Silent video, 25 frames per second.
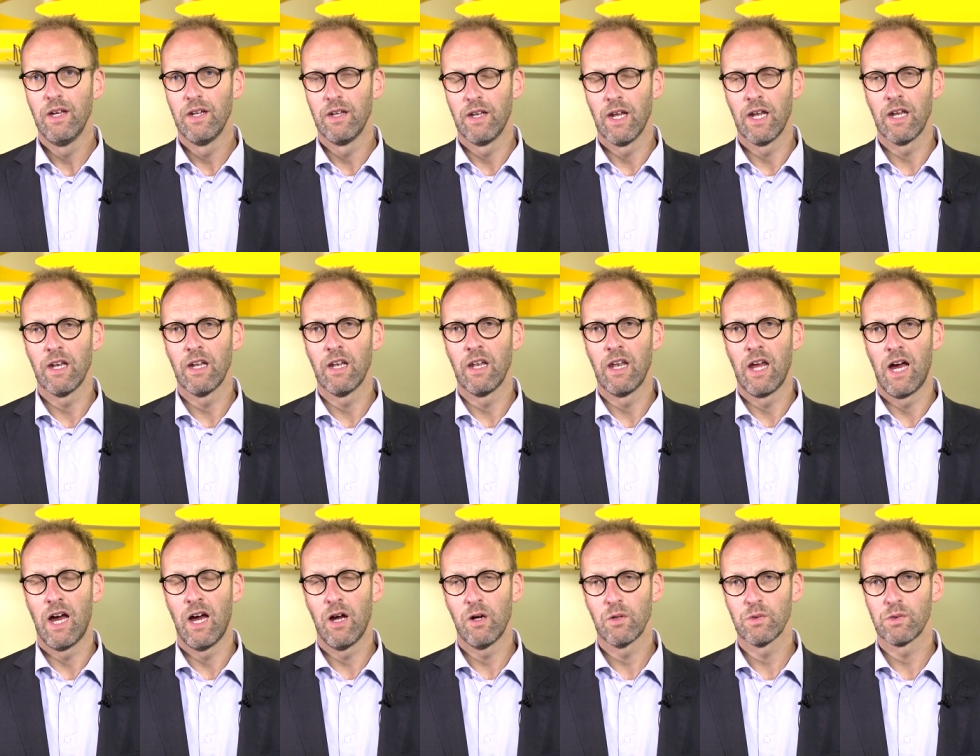That
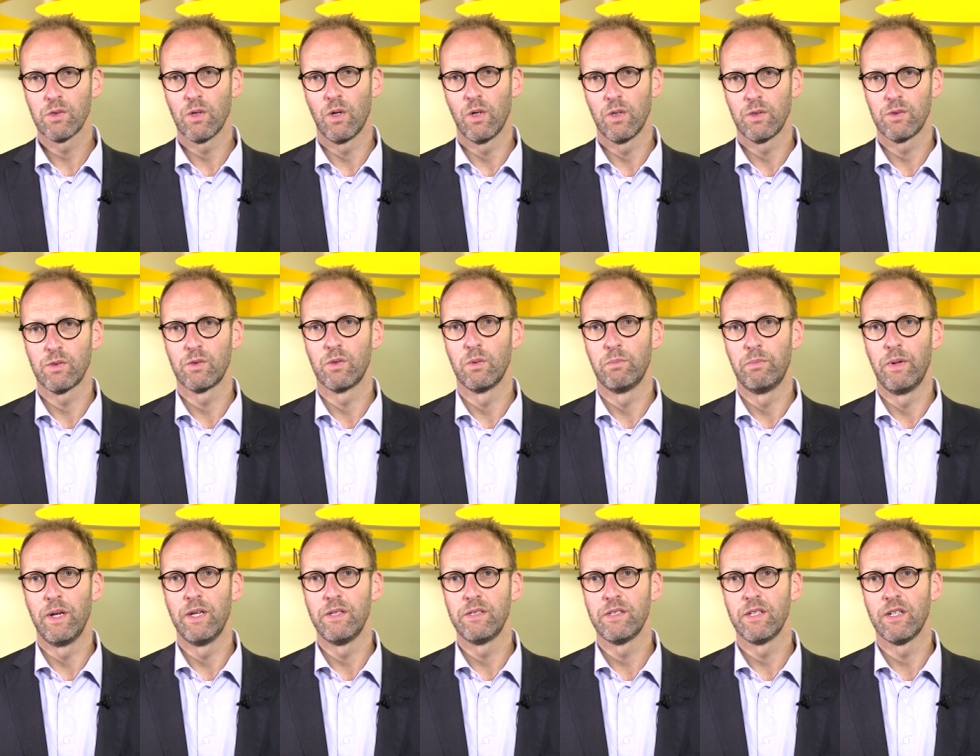allows us to
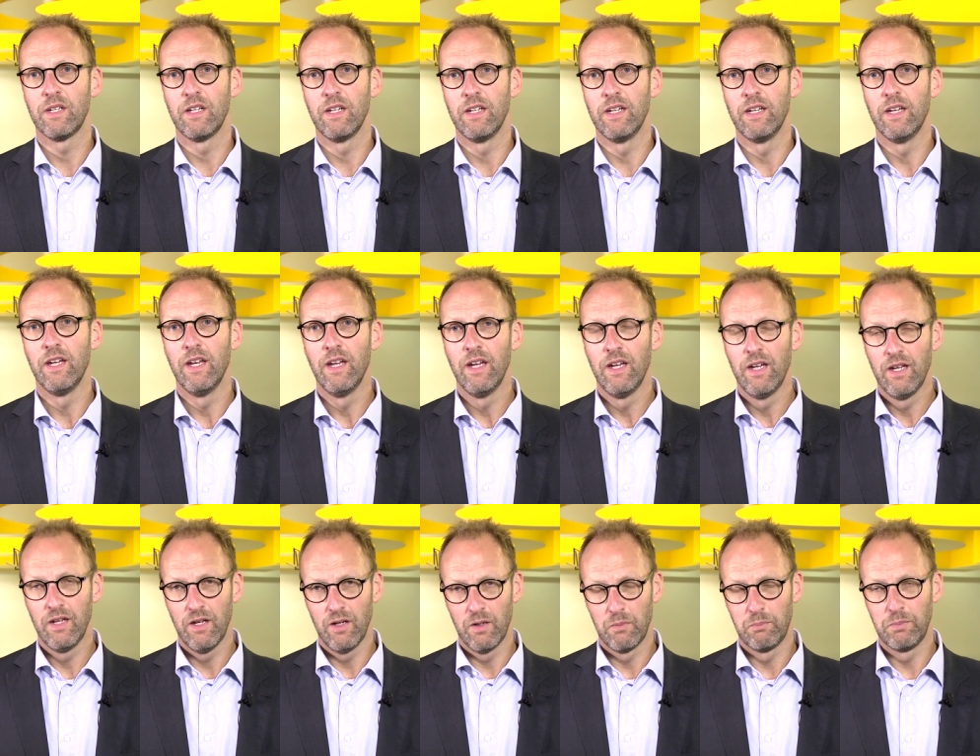basically
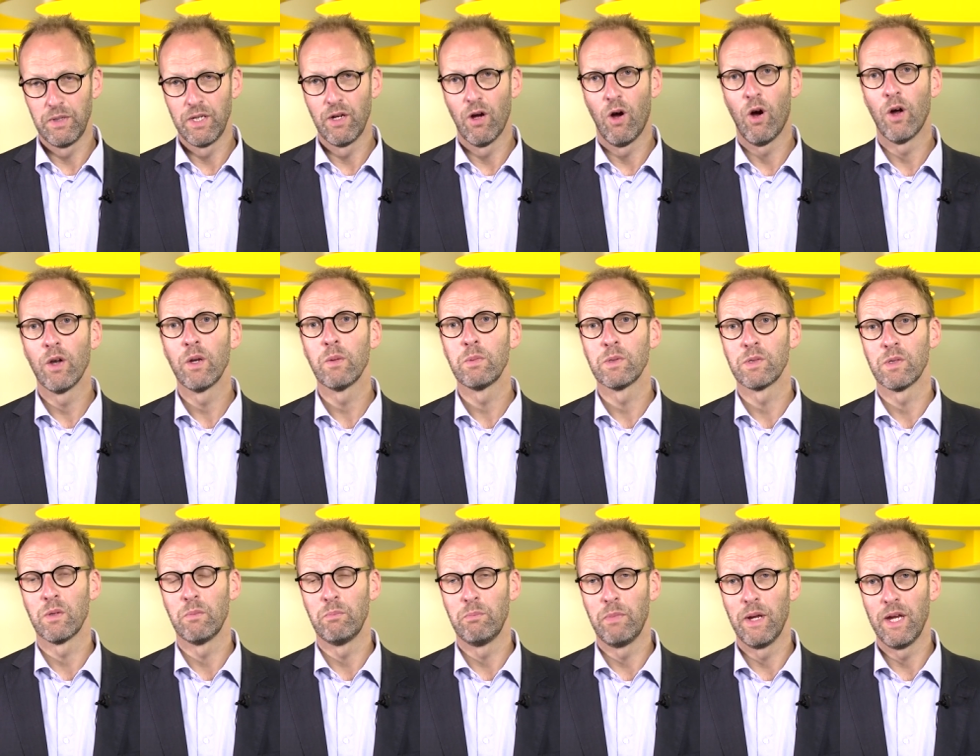be one hundred
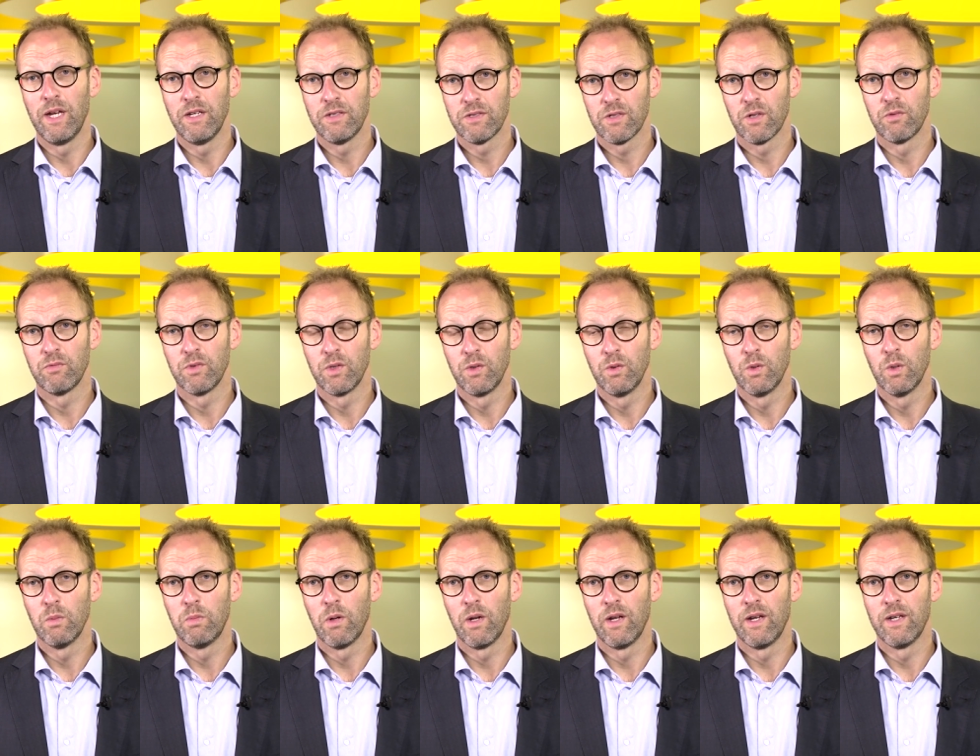percent based on
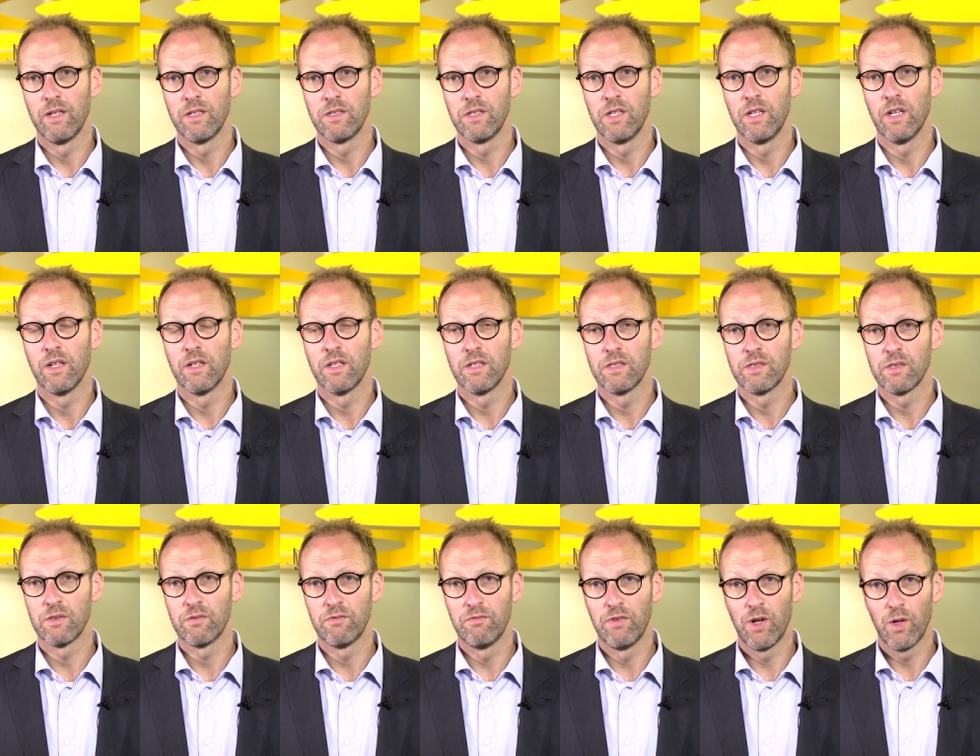renewable energy, and this
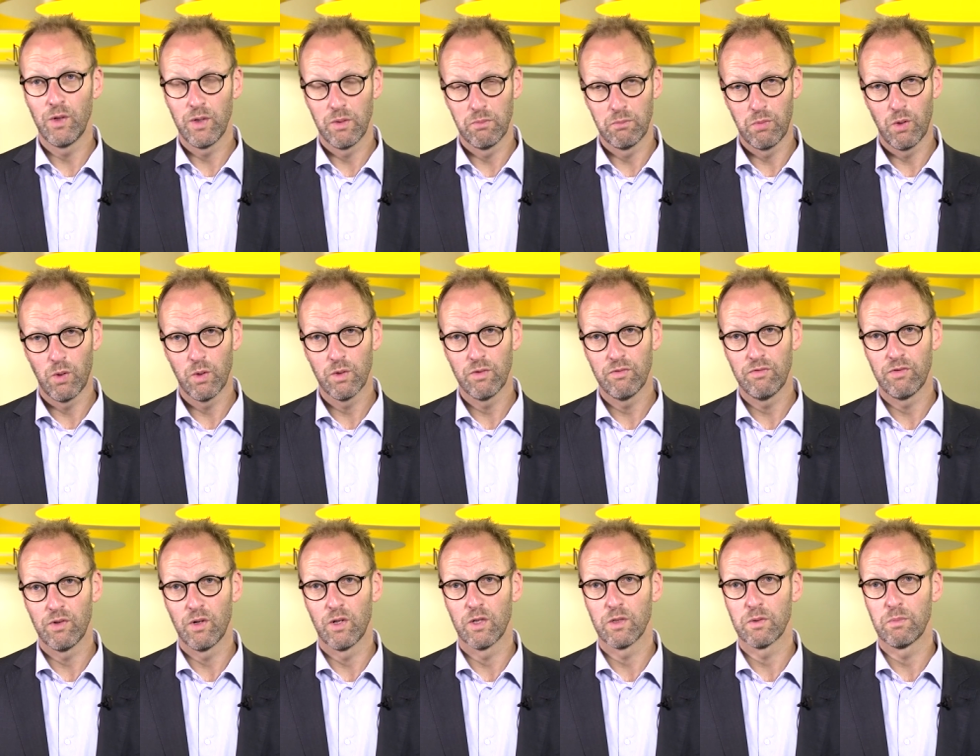is very important
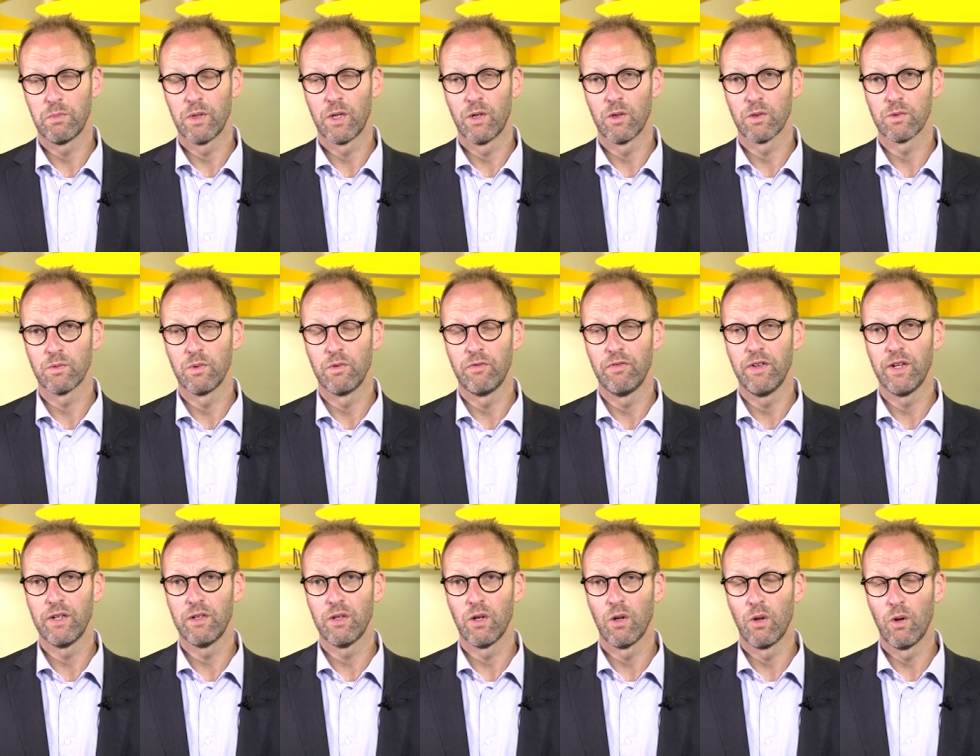for us because we
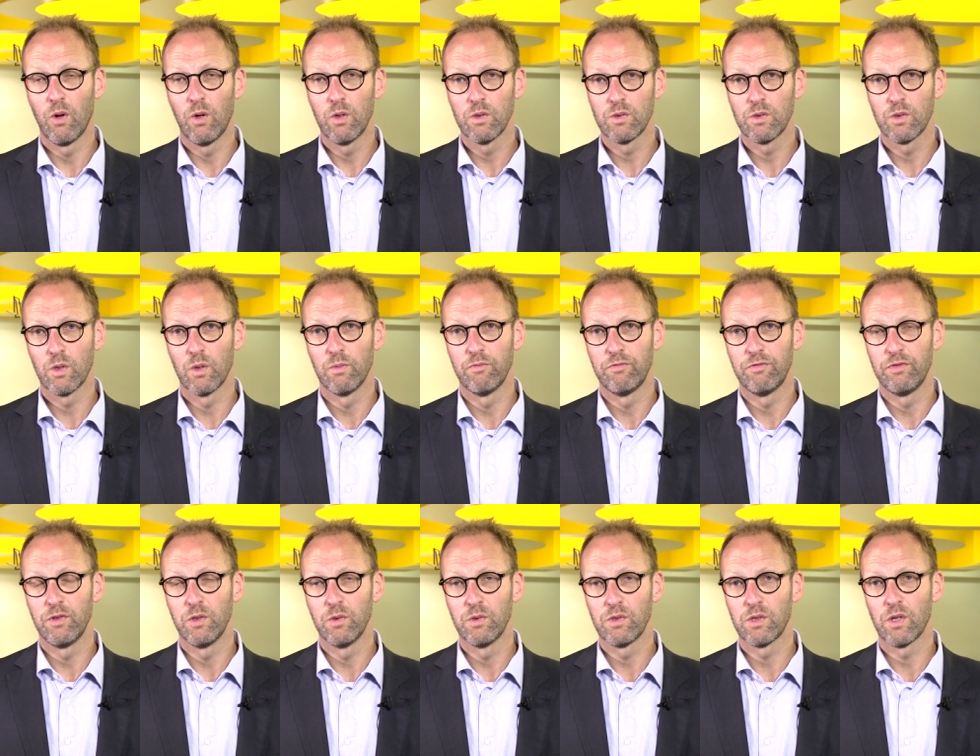think the long-term
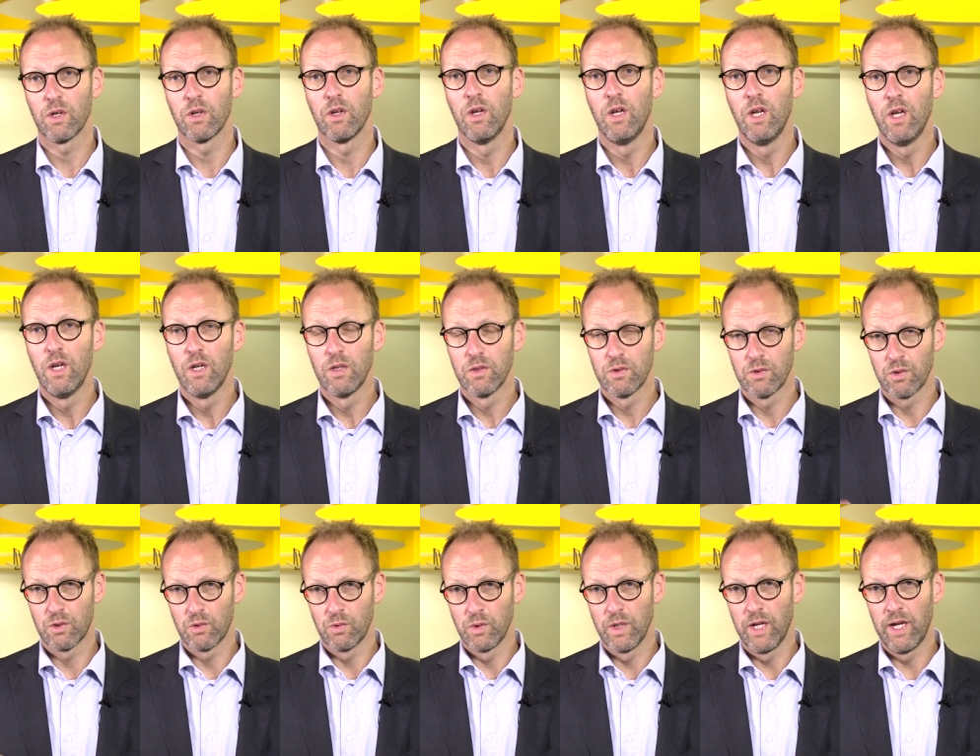future
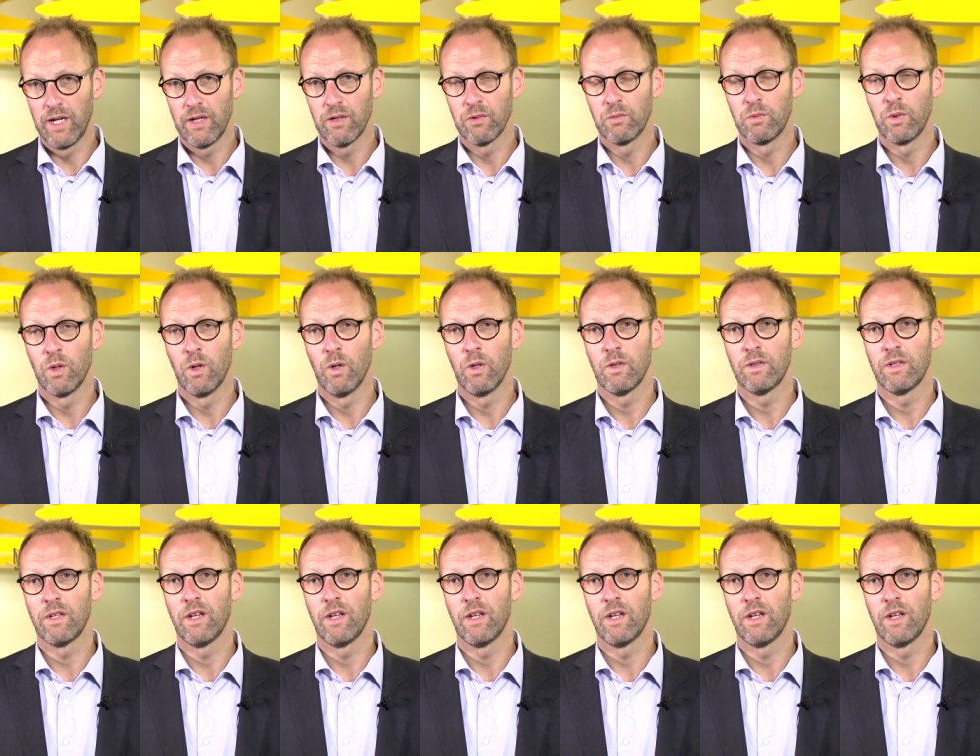to create a world